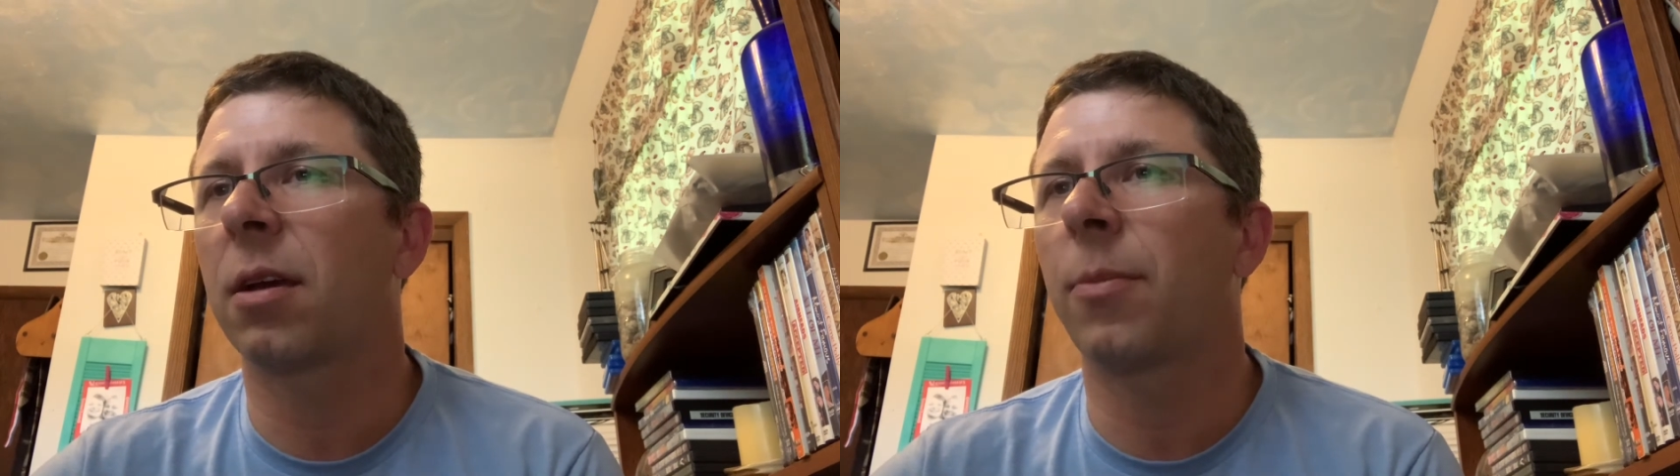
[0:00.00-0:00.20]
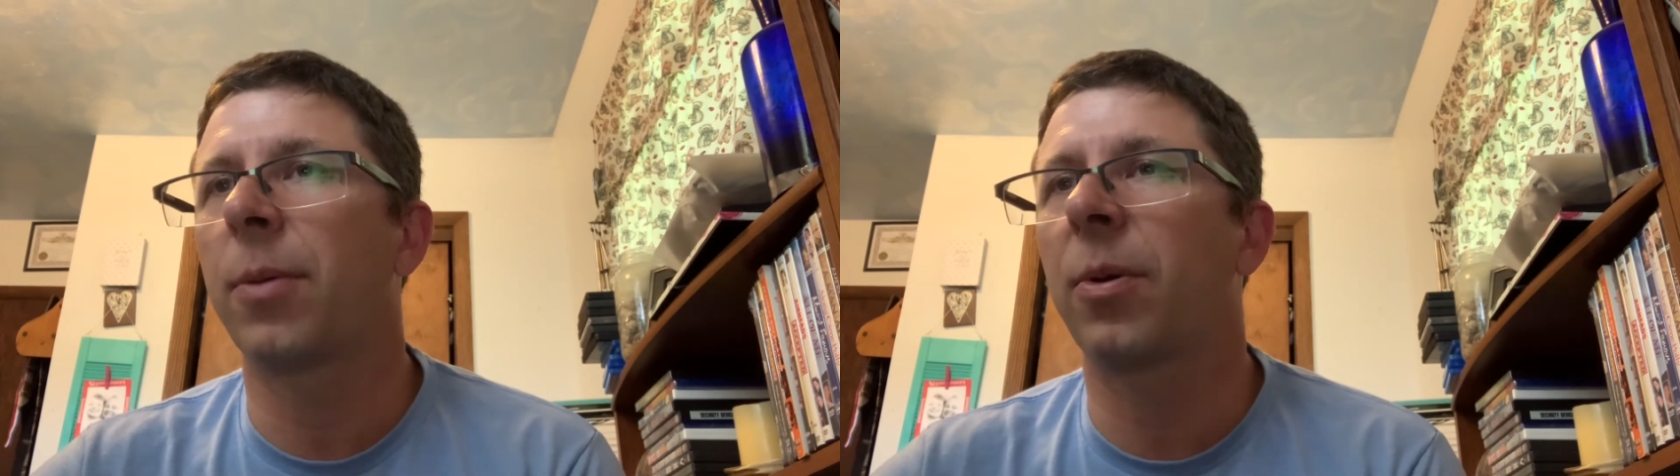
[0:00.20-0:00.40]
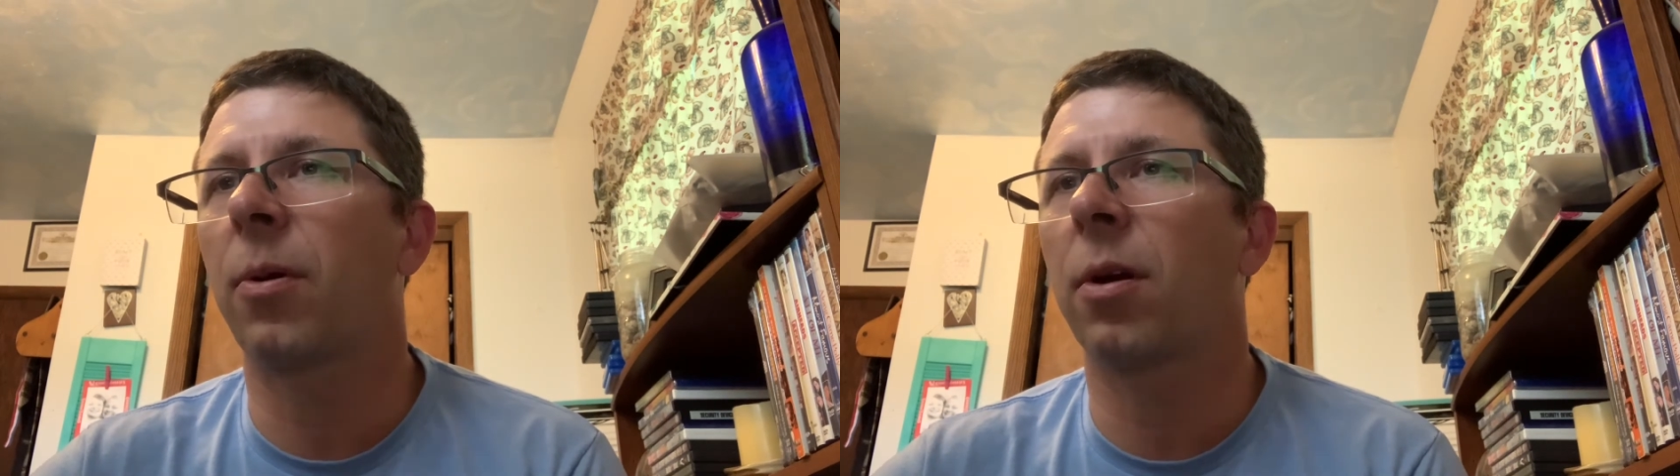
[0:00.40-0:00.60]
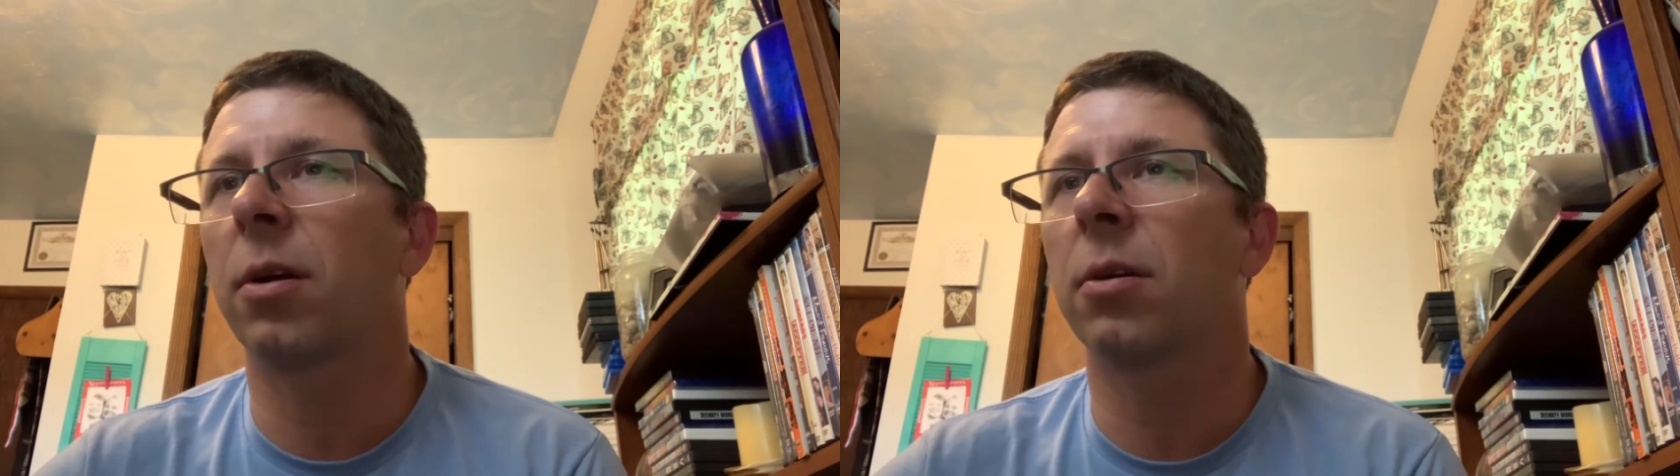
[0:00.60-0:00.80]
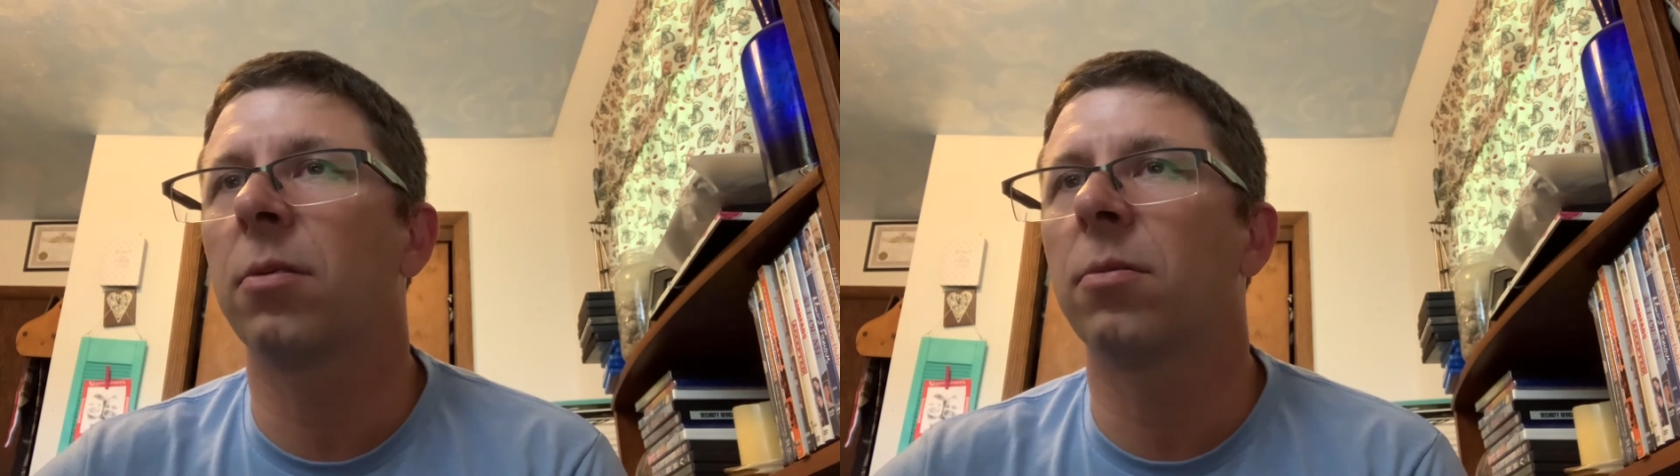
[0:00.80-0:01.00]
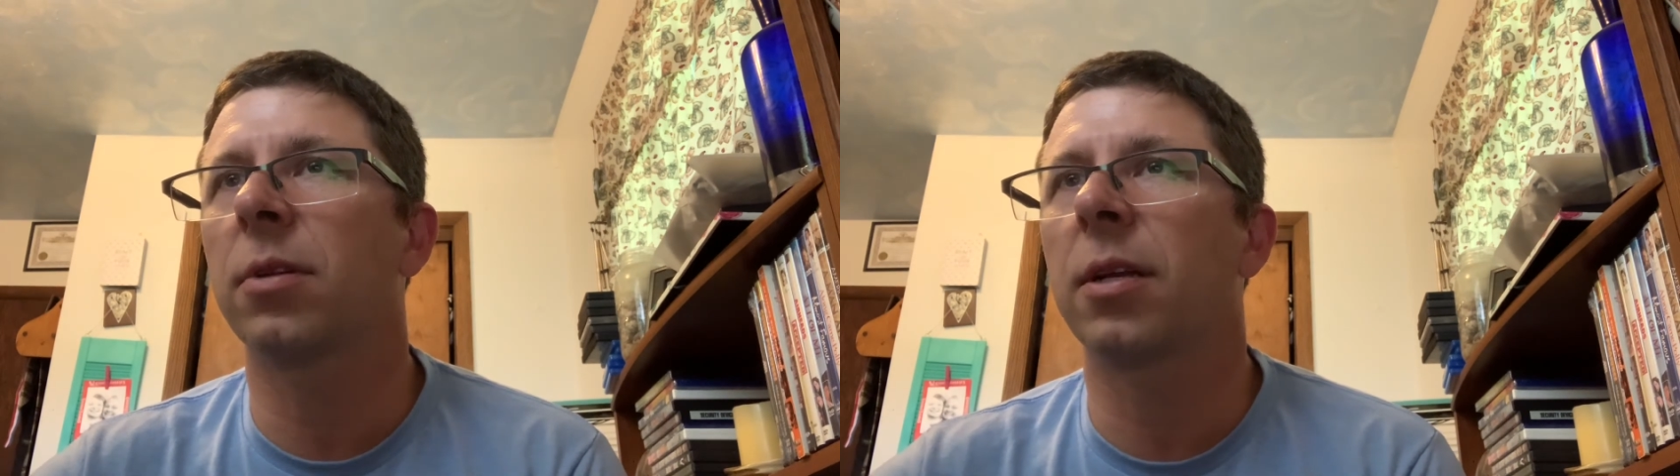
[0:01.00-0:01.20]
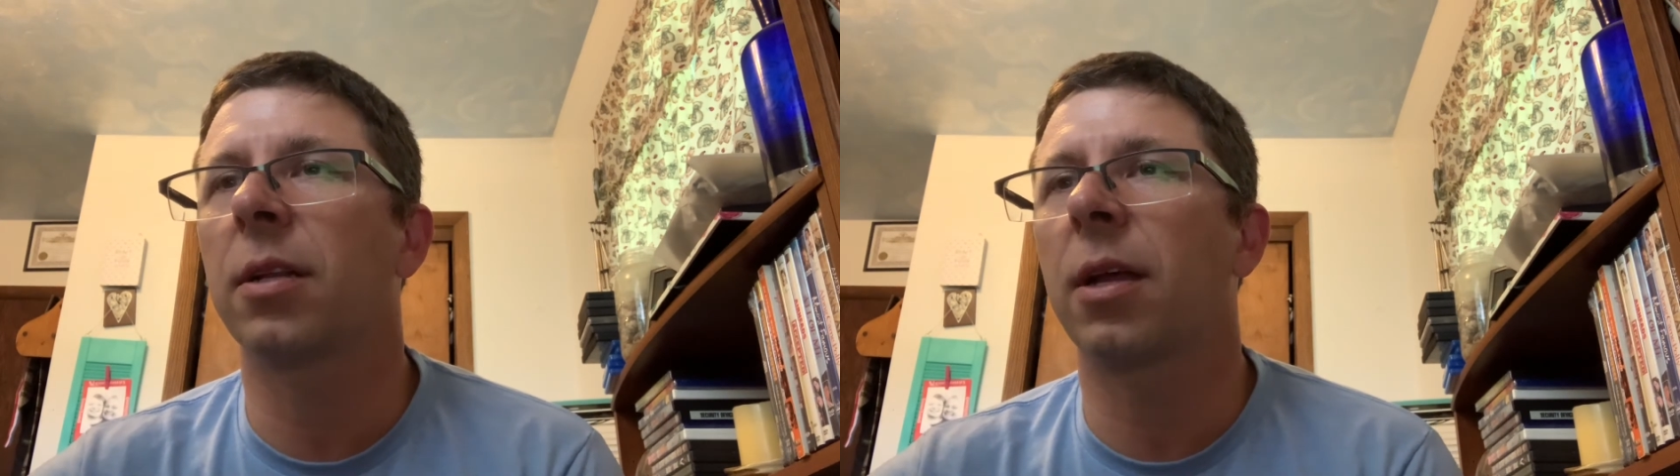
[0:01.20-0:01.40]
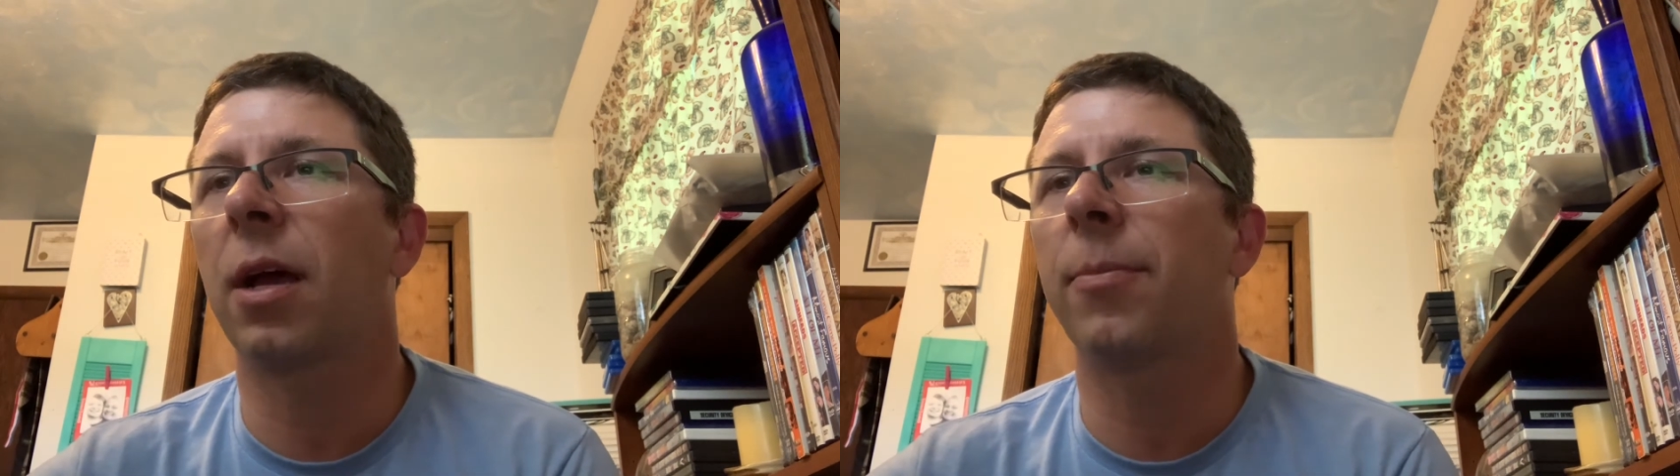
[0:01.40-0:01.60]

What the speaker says: Might be wrong. Hold on.